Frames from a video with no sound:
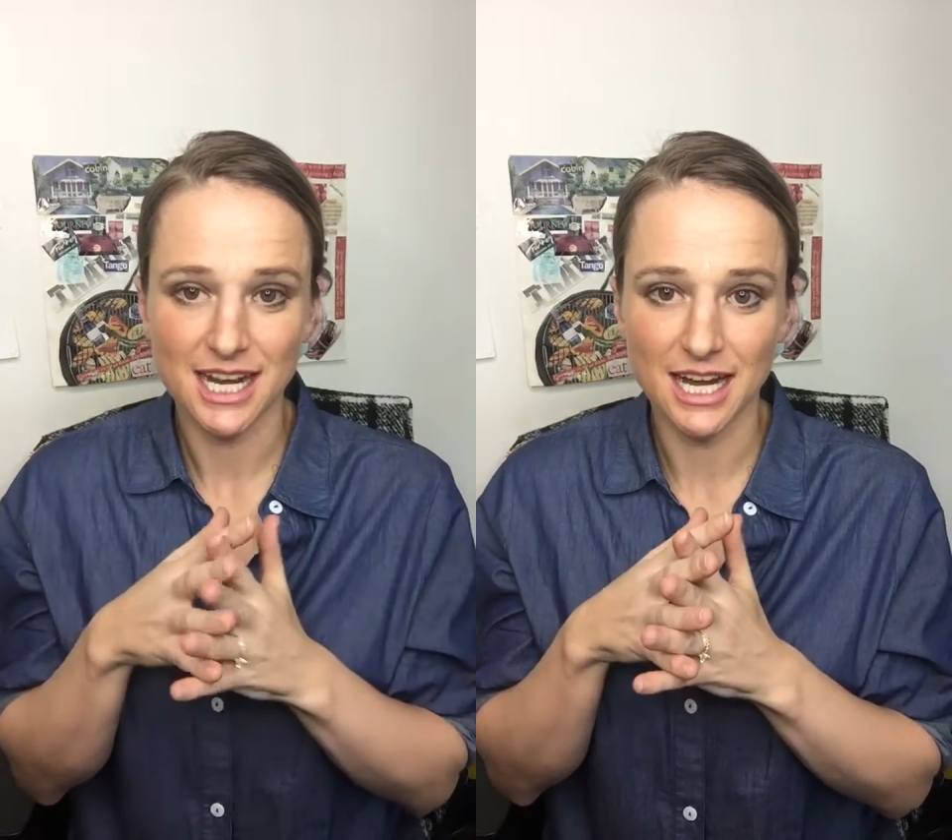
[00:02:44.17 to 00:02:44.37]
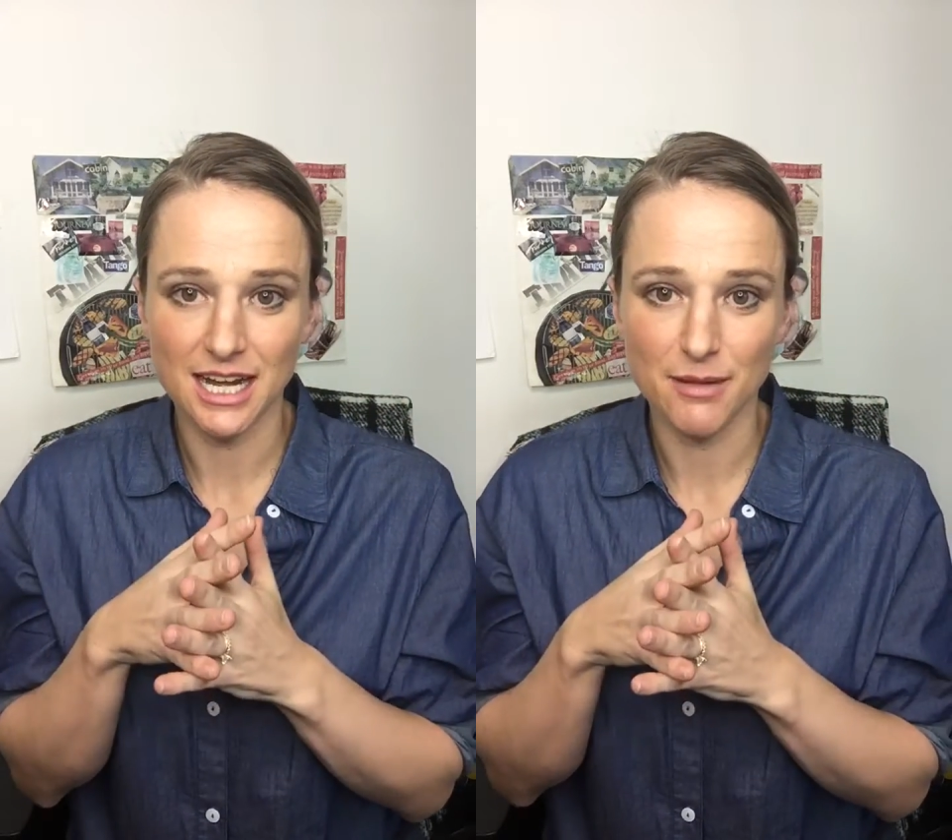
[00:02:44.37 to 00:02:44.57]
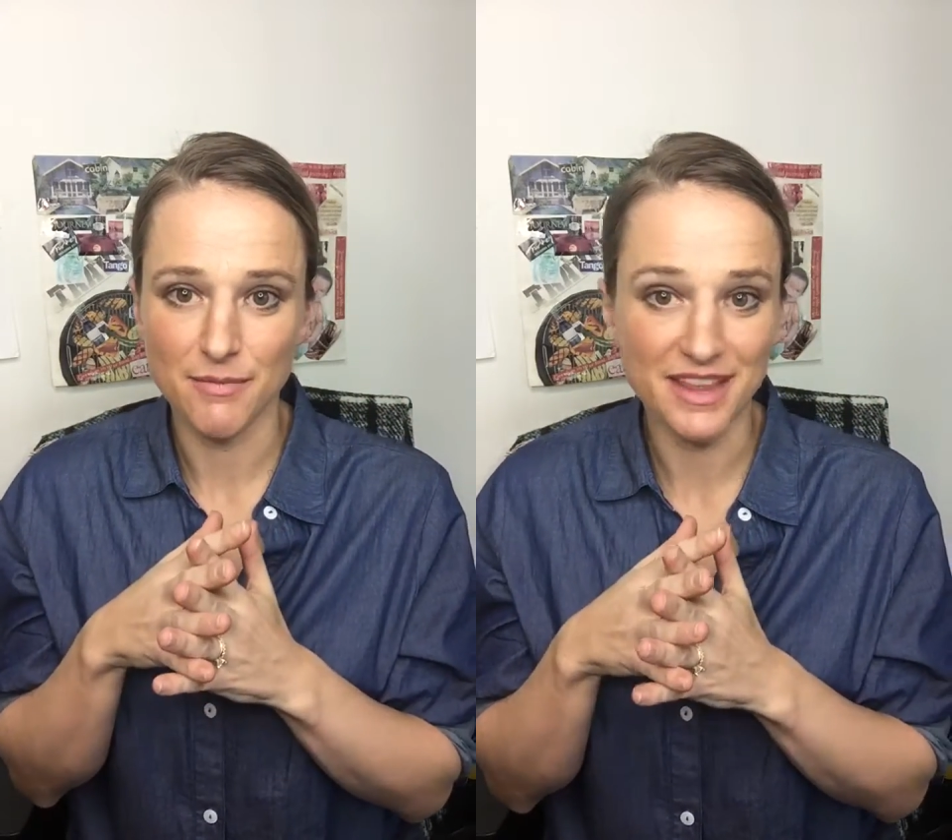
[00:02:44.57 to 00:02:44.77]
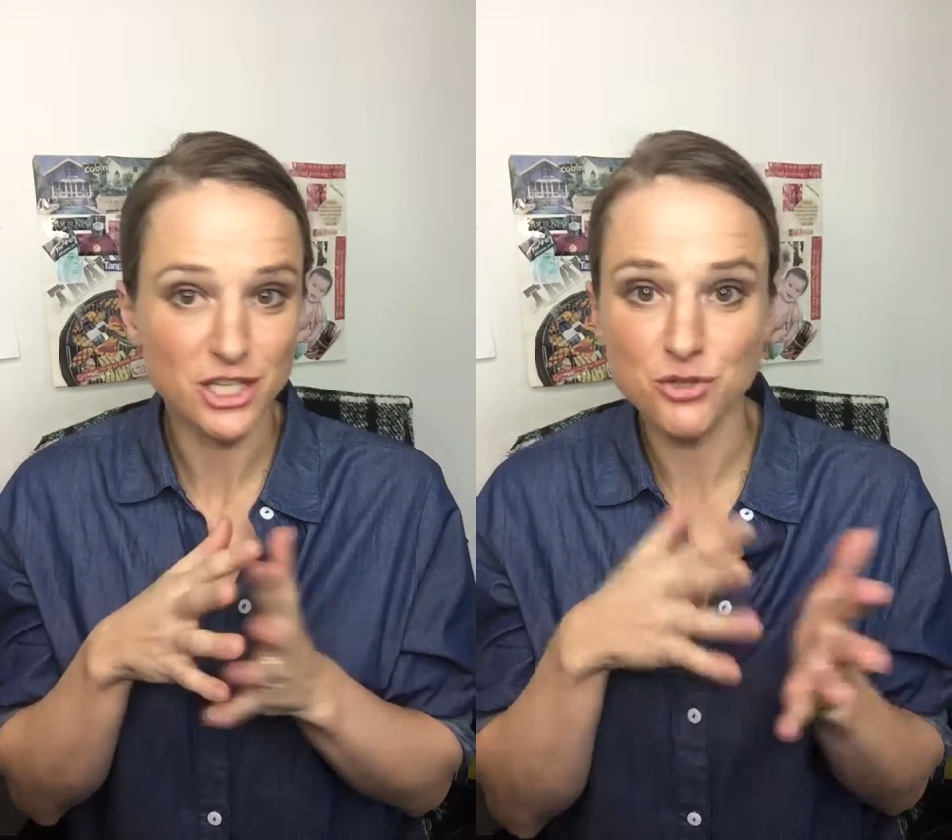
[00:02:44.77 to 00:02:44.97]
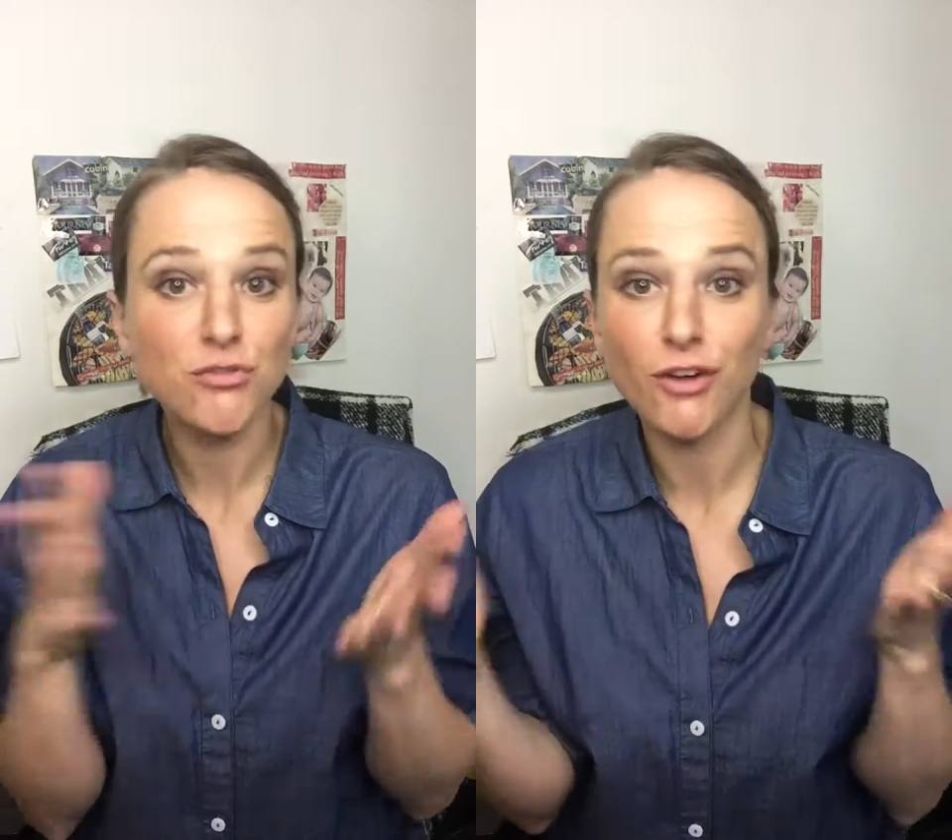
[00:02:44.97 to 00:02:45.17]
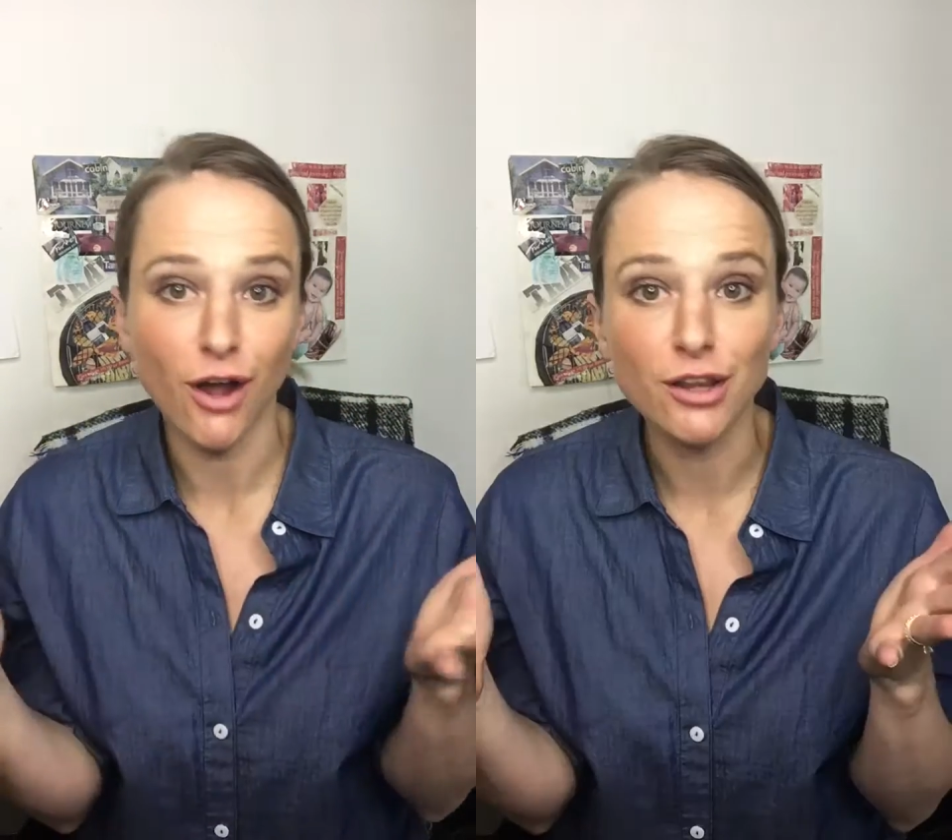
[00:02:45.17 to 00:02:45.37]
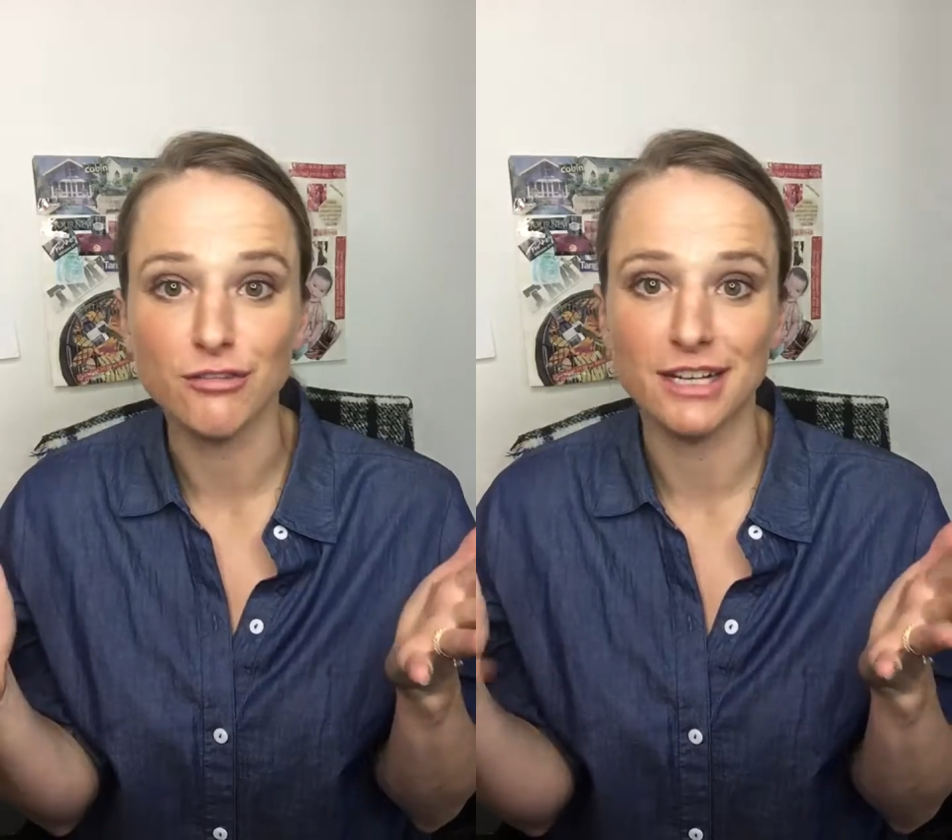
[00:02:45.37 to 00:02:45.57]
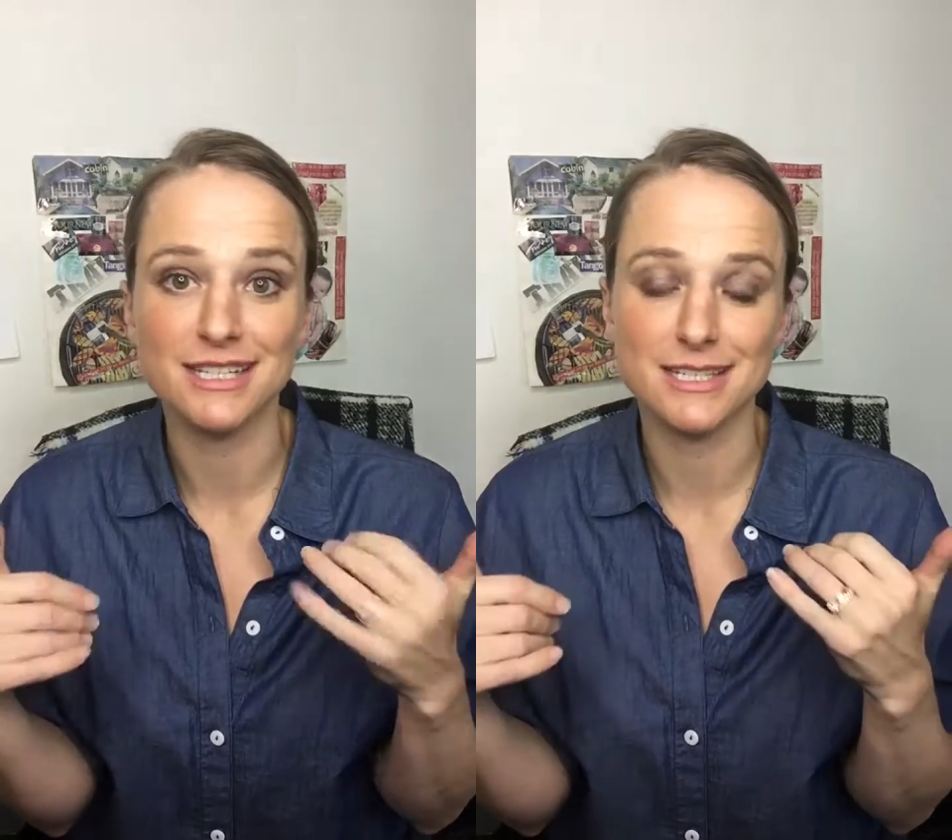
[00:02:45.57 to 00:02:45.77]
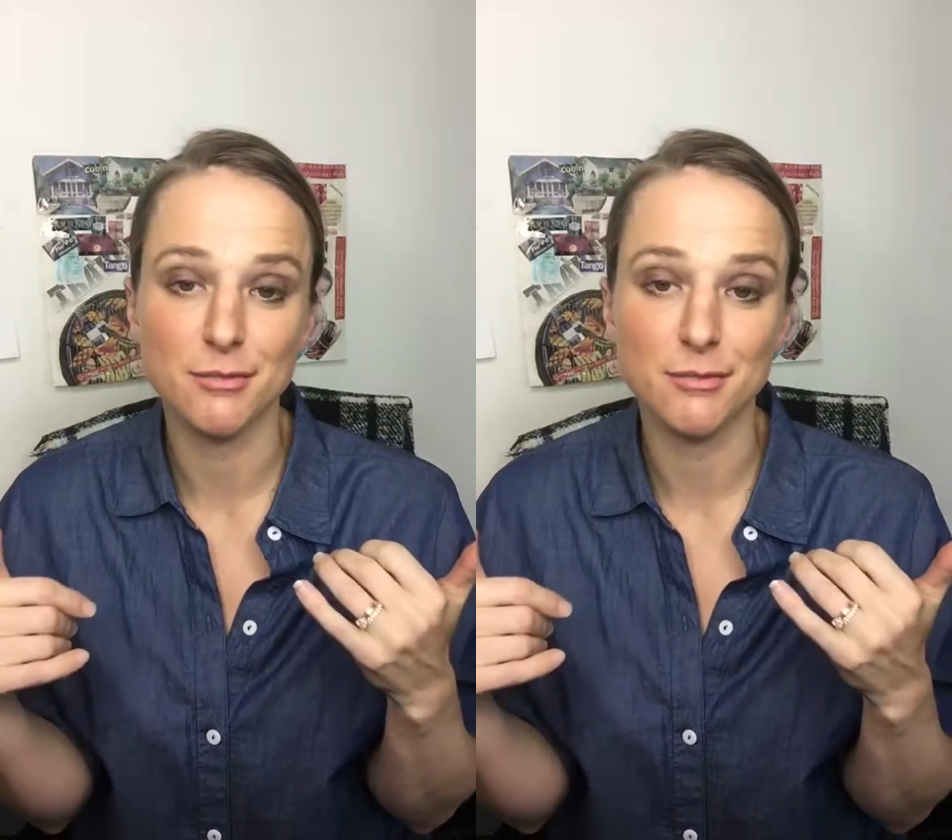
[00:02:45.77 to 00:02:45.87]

And that's true for all of us.